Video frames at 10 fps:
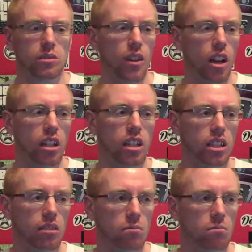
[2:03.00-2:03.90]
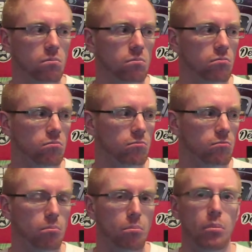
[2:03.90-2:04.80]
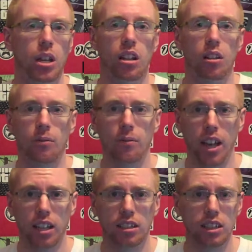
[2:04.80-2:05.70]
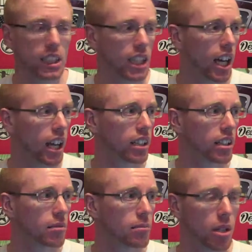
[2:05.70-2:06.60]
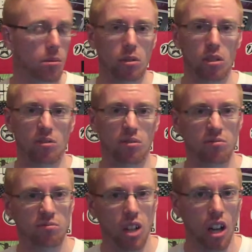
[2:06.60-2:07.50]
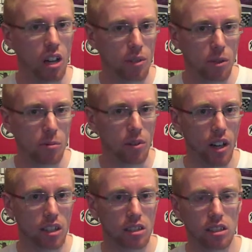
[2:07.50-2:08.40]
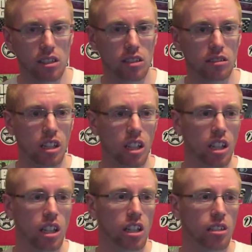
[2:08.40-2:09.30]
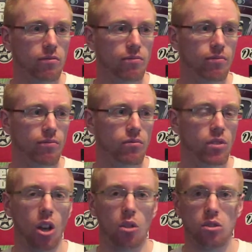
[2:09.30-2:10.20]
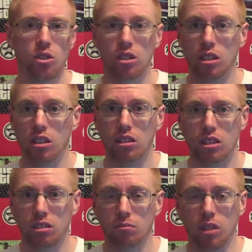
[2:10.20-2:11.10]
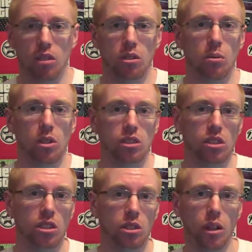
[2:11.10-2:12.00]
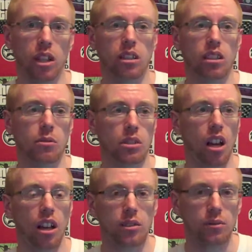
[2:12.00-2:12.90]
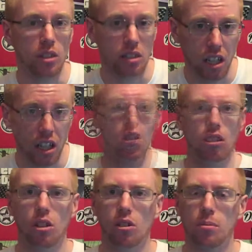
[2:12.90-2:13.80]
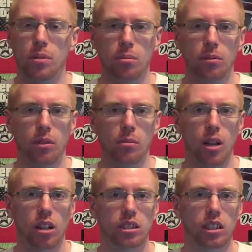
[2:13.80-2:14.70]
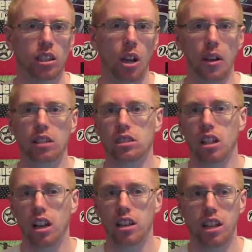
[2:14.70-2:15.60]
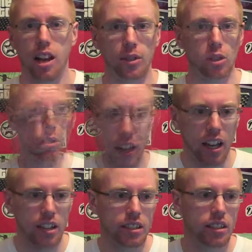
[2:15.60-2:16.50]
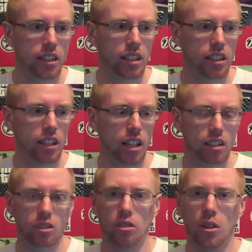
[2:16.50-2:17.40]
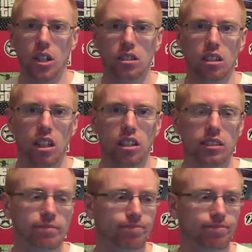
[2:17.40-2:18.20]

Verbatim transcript: finally been an effect, and that people have kind of come around to the notion that you know there was an earthquake and there was lights from the sky. All the people from the party go outside and have a look, and uh, yeah, they all go outside.